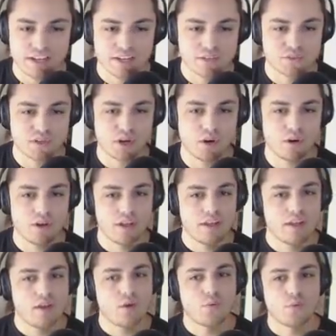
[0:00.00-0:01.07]
So
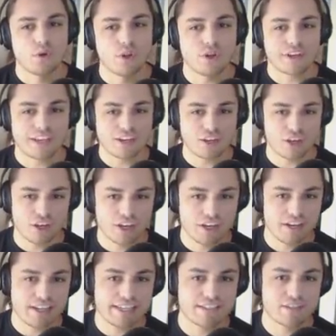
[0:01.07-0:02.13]
we're looking
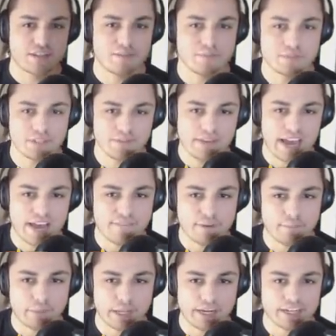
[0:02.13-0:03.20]
good in terms of
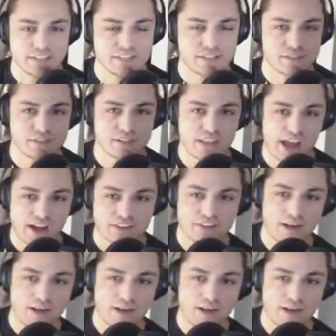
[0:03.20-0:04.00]
having players locked